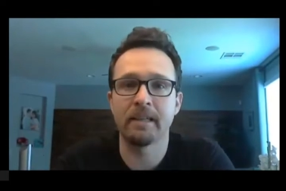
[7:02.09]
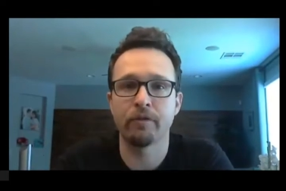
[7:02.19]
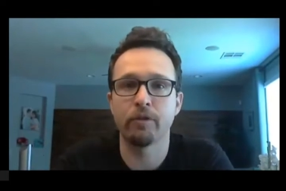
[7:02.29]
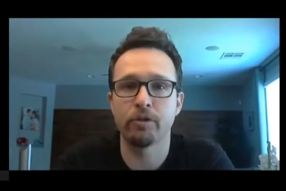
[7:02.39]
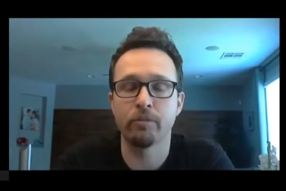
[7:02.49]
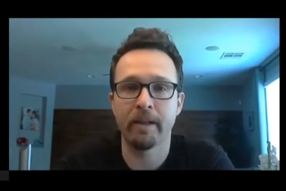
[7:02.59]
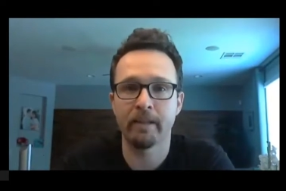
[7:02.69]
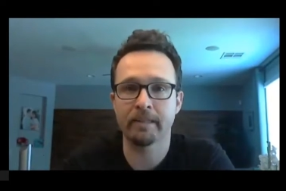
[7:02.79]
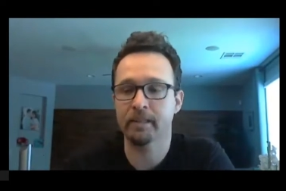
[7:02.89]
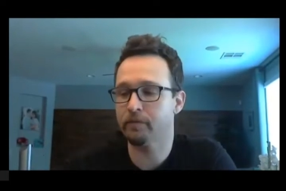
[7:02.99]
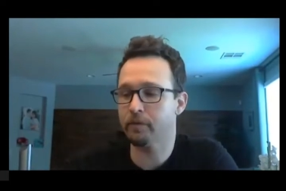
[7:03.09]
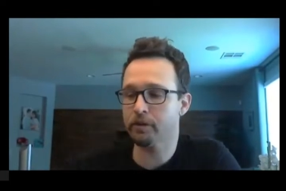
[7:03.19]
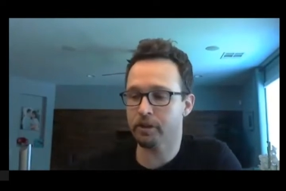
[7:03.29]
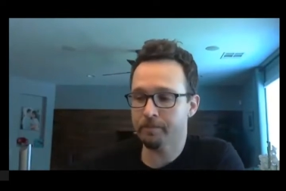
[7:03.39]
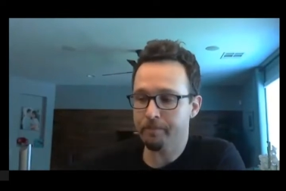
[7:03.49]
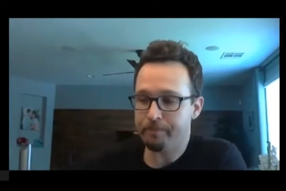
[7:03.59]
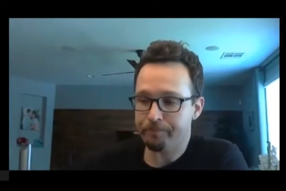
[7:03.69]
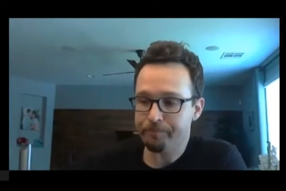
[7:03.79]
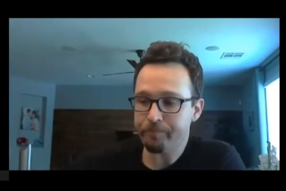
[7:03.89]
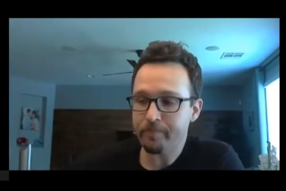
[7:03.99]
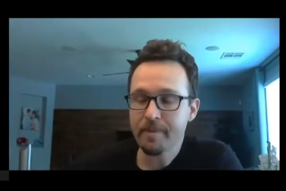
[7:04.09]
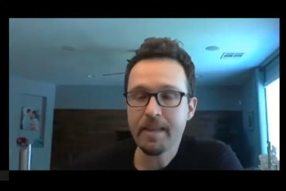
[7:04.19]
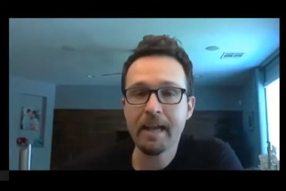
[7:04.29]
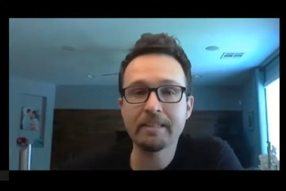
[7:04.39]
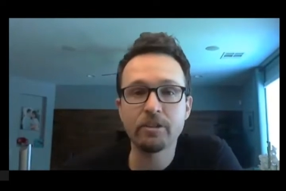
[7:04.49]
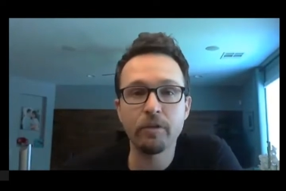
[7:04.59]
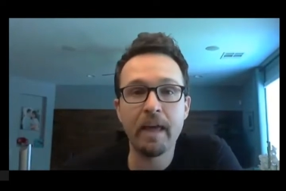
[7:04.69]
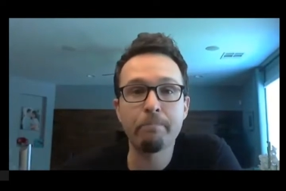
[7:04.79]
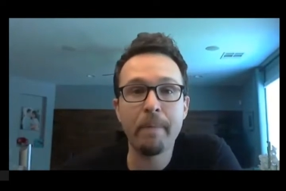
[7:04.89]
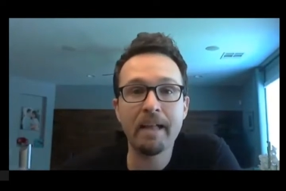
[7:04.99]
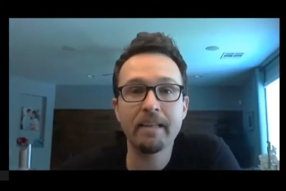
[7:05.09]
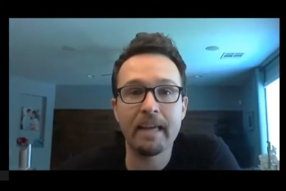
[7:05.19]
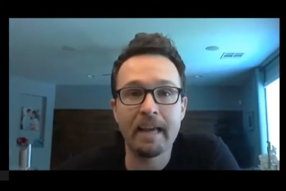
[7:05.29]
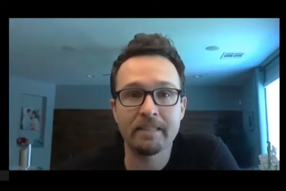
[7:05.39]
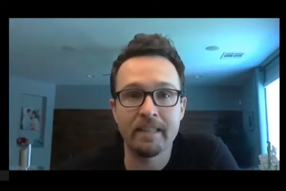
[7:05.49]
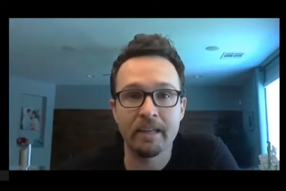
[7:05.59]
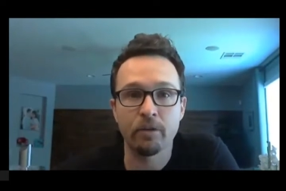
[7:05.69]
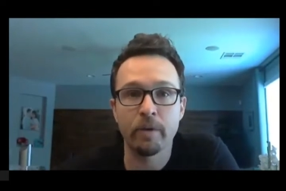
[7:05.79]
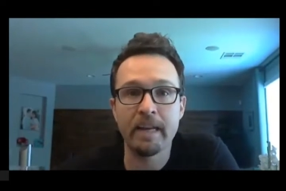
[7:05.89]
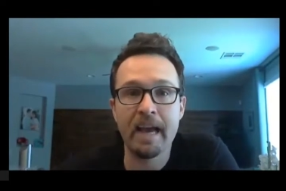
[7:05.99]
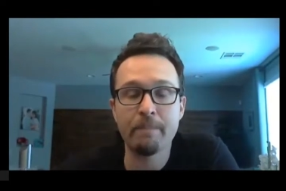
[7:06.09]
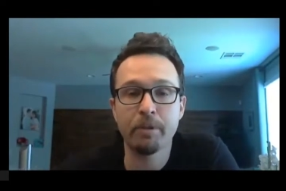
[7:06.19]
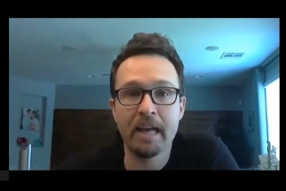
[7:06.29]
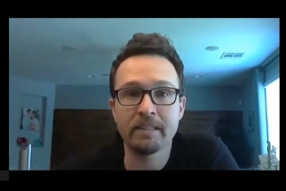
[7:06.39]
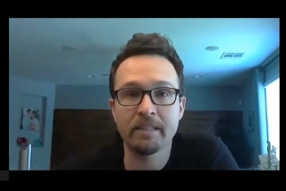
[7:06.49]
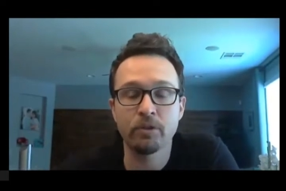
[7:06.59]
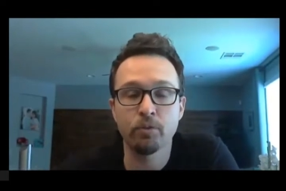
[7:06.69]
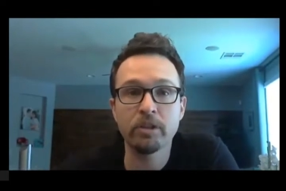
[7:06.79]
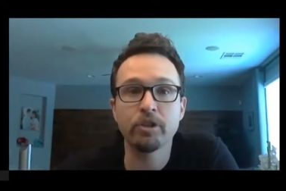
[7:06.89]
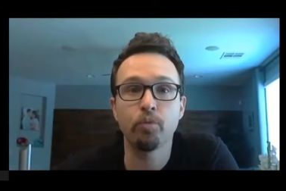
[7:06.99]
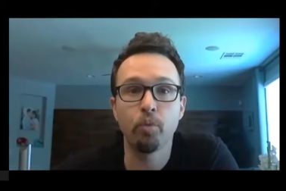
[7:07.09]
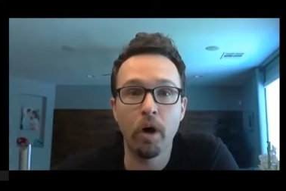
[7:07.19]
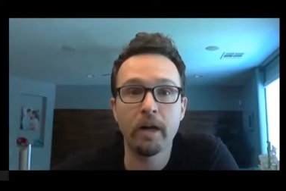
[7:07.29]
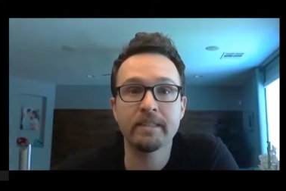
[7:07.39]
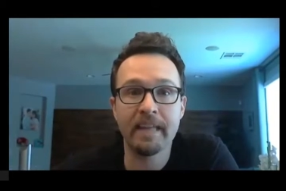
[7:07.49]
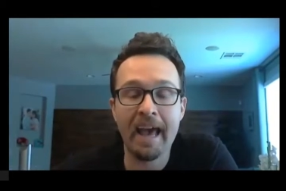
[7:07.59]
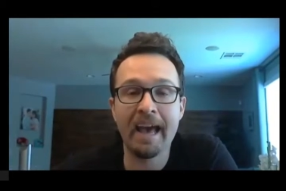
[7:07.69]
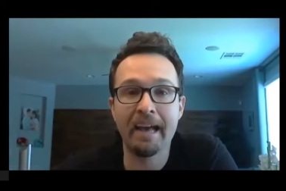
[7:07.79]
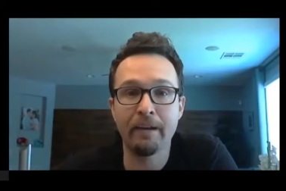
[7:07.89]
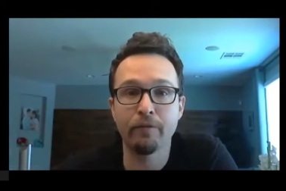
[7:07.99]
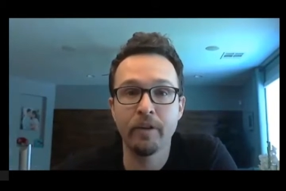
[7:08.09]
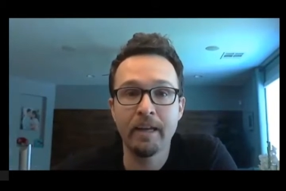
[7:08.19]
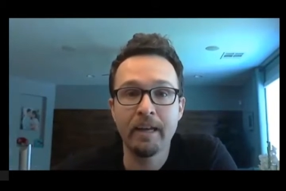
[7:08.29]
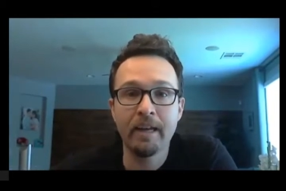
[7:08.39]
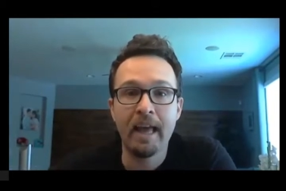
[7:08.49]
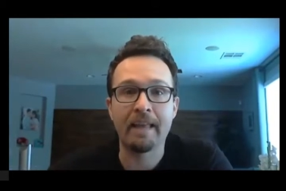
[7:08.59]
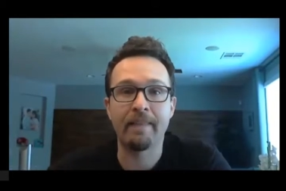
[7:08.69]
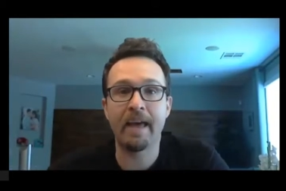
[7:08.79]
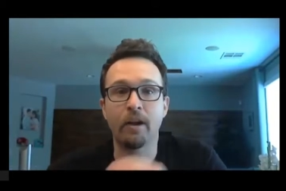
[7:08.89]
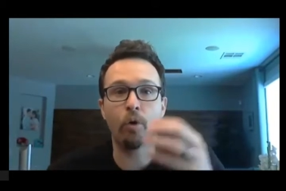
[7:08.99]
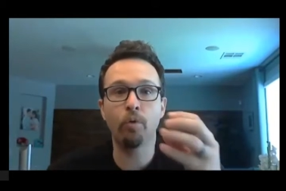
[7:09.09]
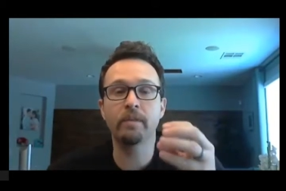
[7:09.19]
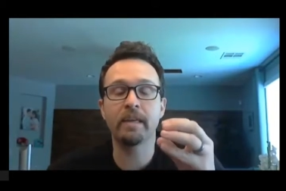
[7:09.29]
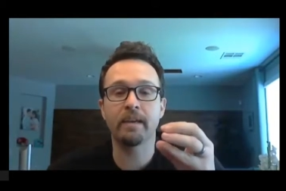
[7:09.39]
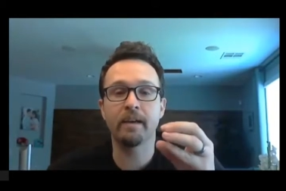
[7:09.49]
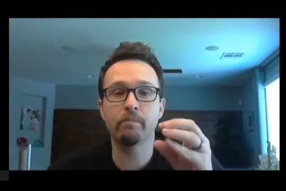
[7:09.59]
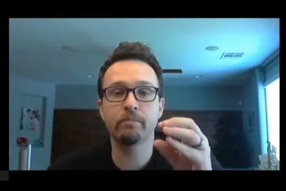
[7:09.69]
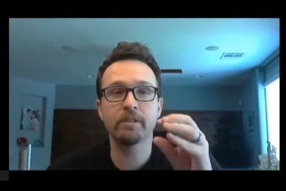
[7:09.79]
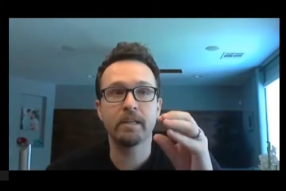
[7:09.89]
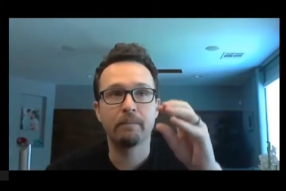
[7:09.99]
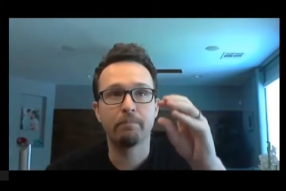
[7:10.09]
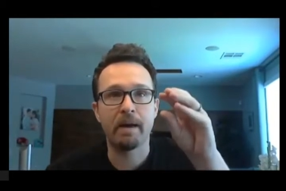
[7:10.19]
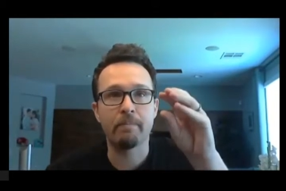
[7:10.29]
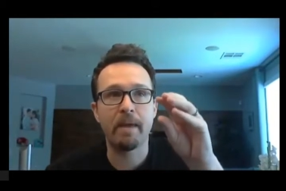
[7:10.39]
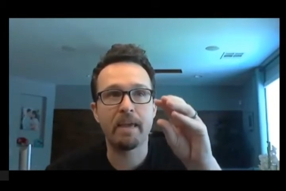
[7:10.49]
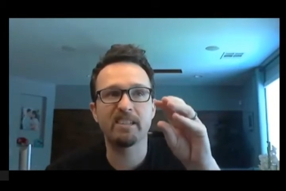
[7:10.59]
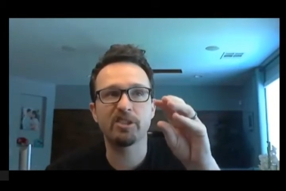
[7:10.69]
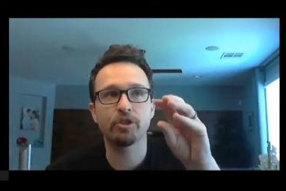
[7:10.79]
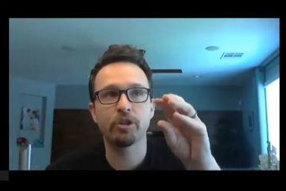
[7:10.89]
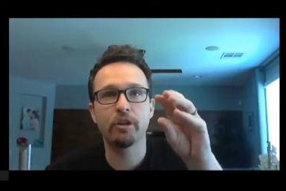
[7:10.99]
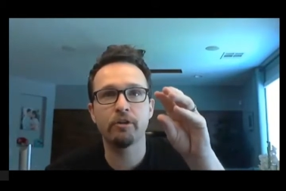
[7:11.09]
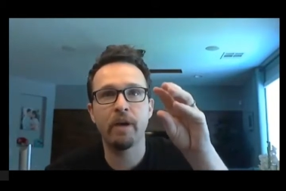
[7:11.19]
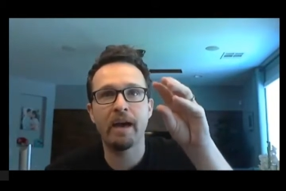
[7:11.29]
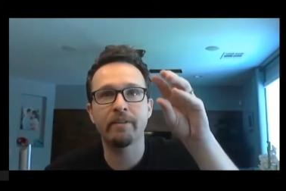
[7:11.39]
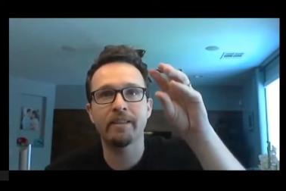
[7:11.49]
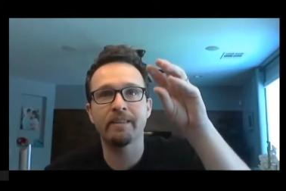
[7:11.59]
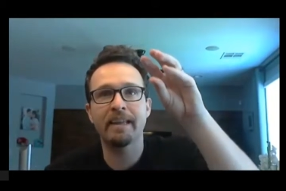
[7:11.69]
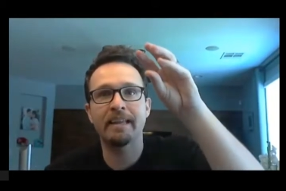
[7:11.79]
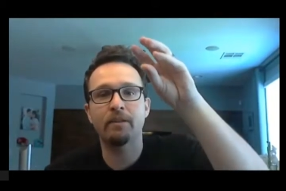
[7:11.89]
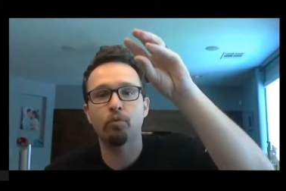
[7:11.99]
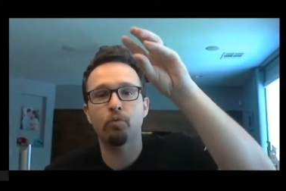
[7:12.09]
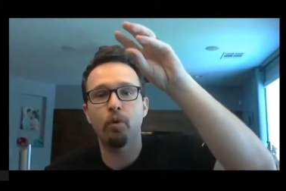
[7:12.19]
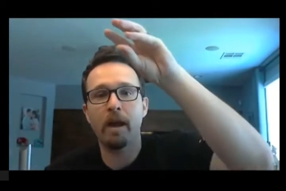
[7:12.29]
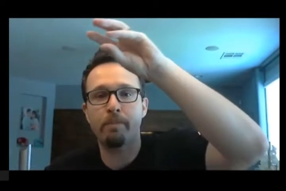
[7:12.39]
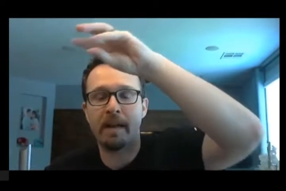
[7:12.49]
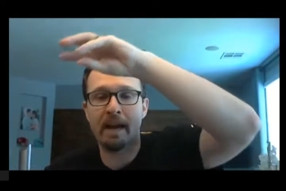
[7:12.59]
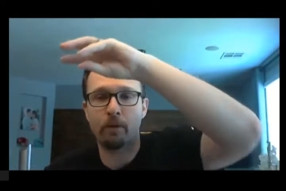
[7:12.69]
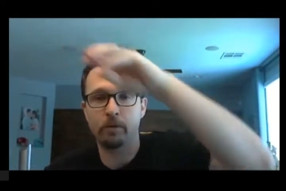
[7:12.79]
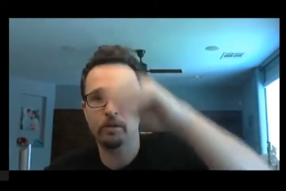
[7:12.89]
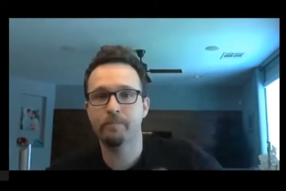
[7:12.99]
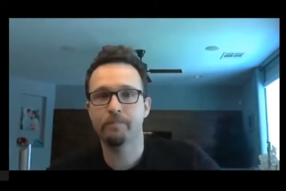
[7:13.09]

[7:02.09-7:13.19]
if you do malolactic conversion. And so that malic acid, that green apple acid, is what you want to have. And that only comes by making sure you haven't let it ripen out.